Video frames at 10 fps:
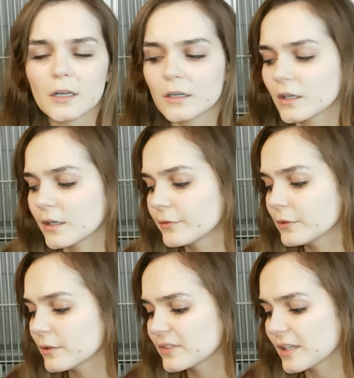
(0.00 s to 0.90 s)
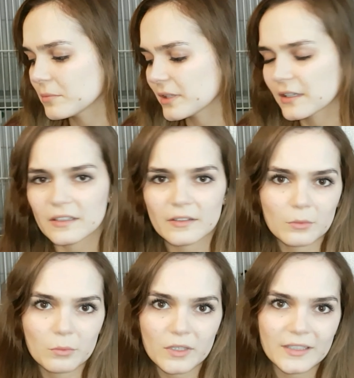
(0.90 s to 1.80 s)
a few of them because,
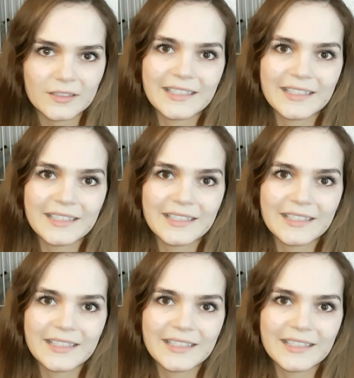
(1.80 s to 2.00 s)
well,